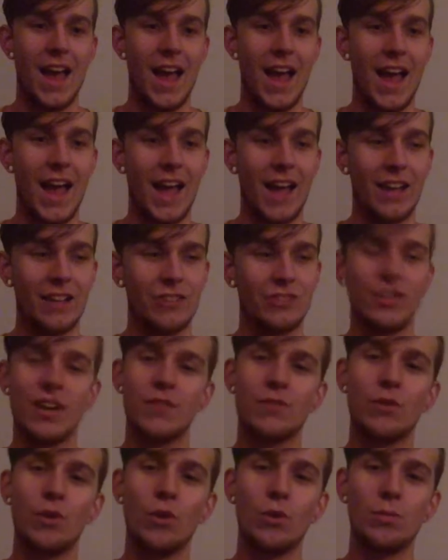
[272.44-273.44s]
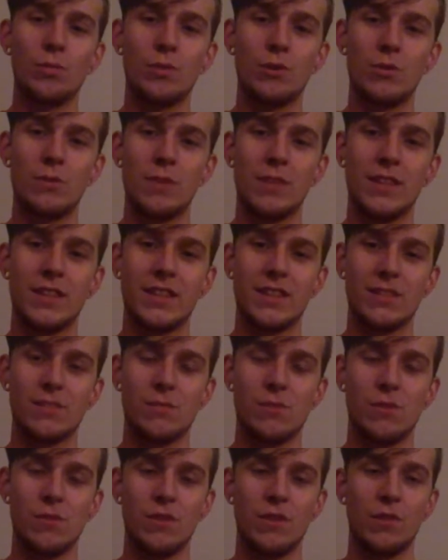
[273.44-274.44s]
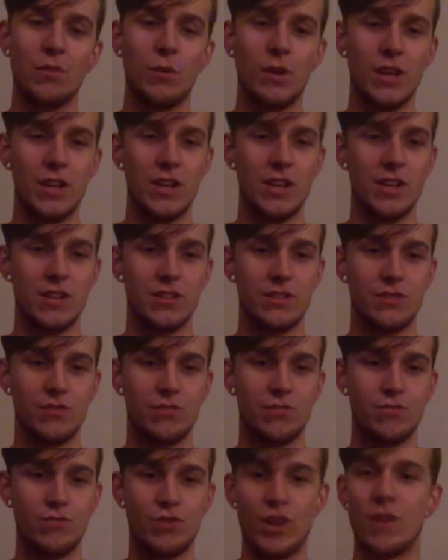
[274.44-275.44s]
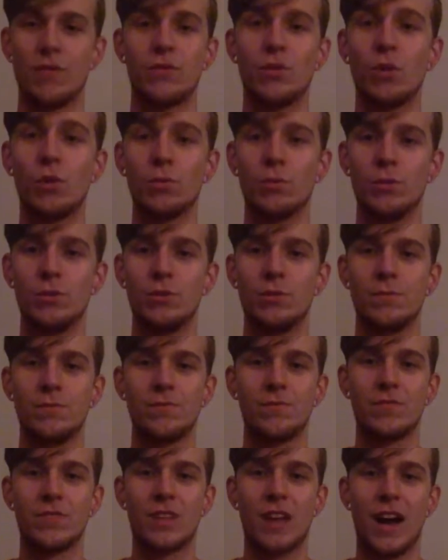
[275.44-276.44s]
And Jeff Goldblum in this movie was Jeff Goldblum.